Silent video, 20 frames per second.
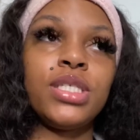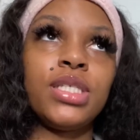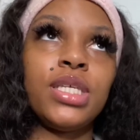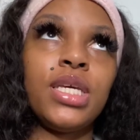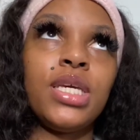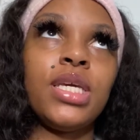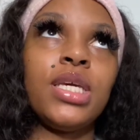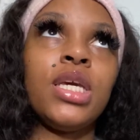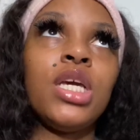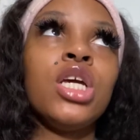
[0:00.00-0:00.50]

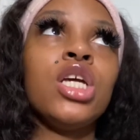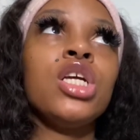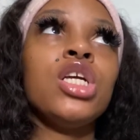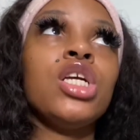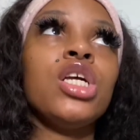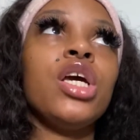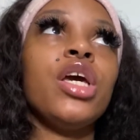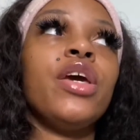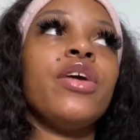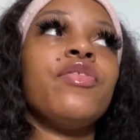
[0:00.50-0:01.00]

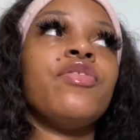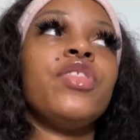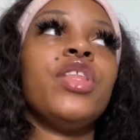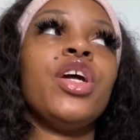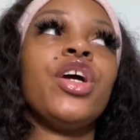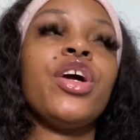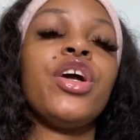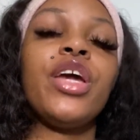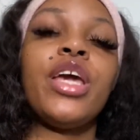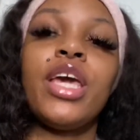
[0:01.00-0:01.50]
see if
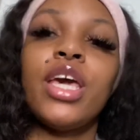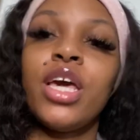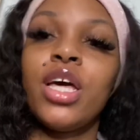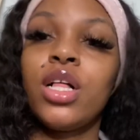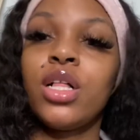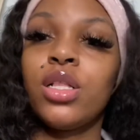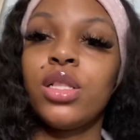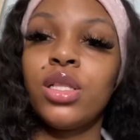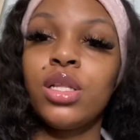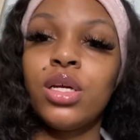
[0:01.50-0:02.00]
they're
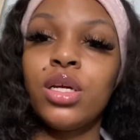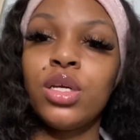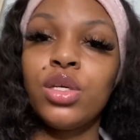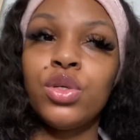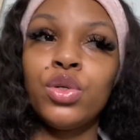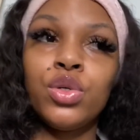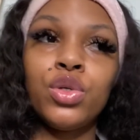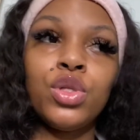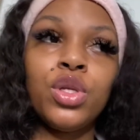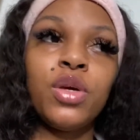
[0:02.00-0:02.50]
ill,
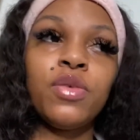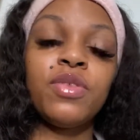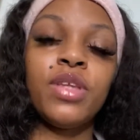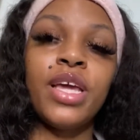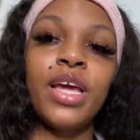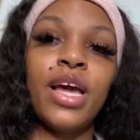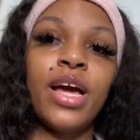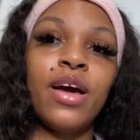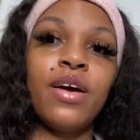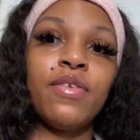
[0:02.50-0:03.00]
you can know if they
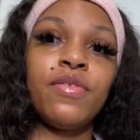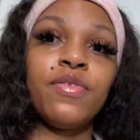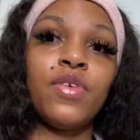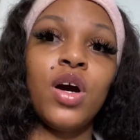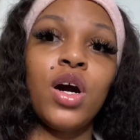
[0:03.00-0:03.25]
have